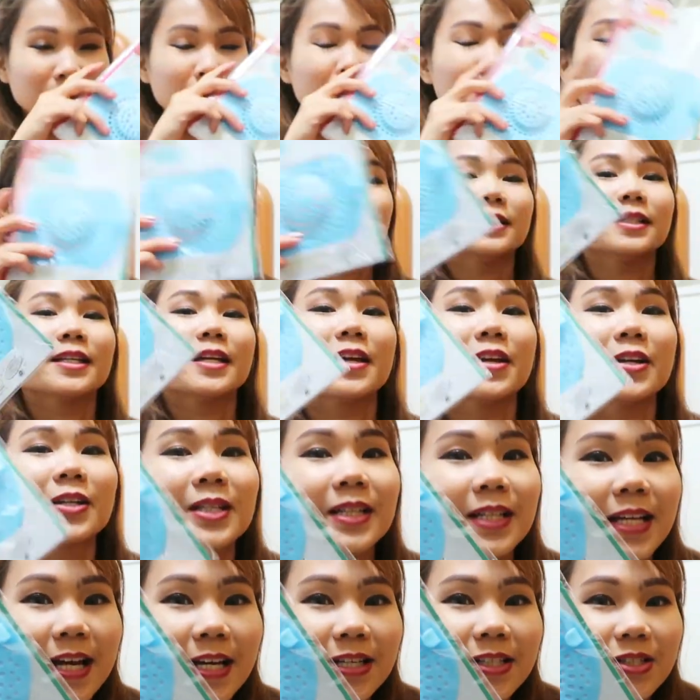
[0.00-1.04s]
This is a hair
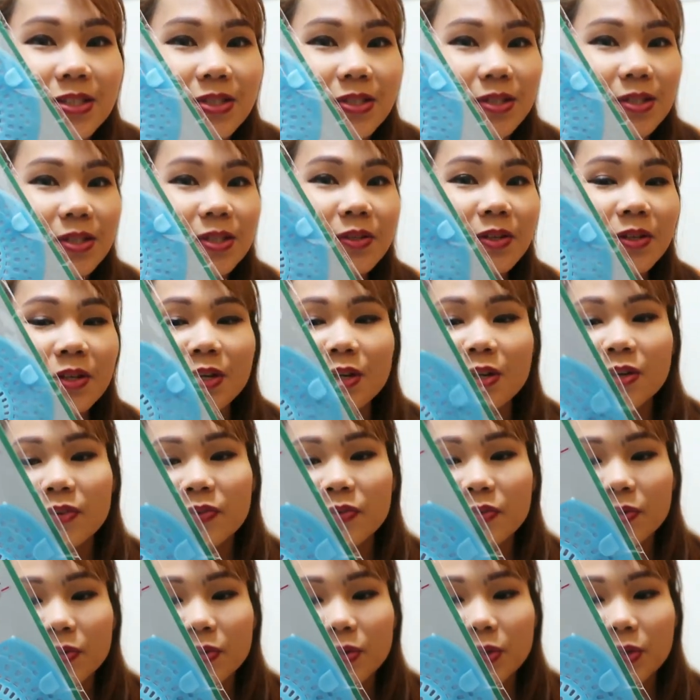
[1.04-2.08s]
catcher
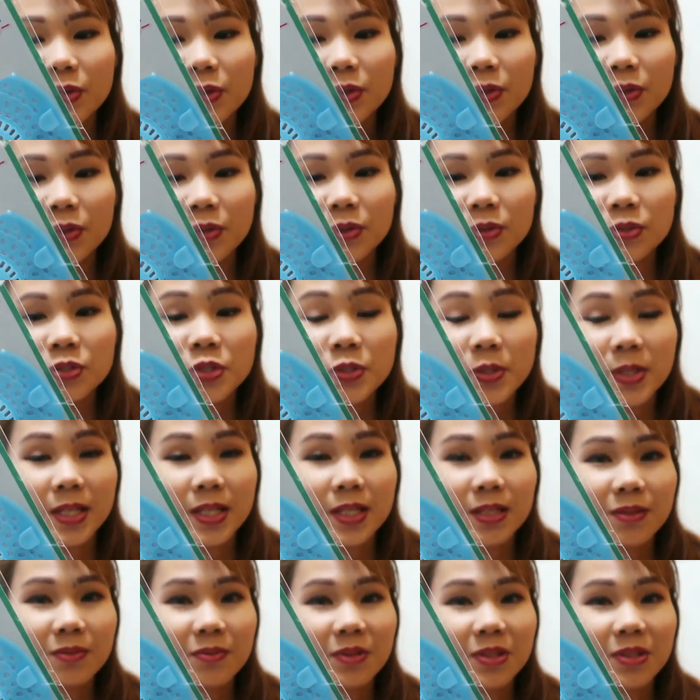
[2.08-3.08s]
for your drain